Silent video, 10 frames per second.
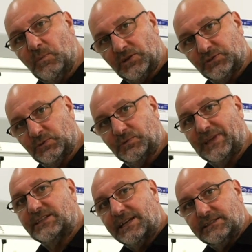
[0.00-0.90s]
module
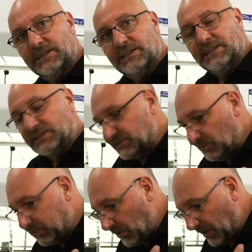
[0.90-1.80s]
that is
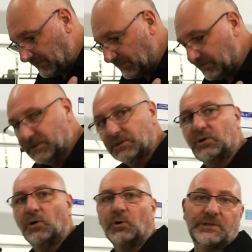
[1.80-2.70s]
supplying
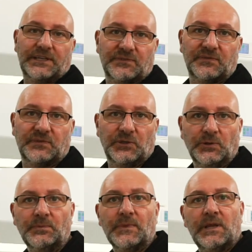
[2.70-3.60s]
cool dense
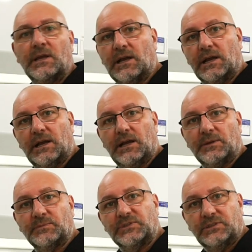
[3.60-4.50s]
fuel.
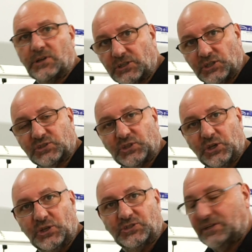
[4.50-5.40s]
You're not going to
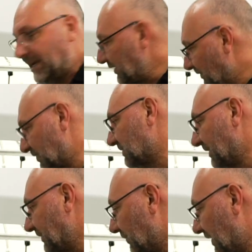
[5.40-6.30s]
surge, and
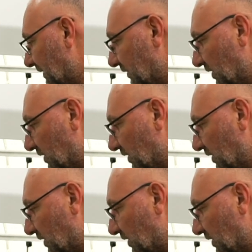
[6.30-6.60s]
obviously you're at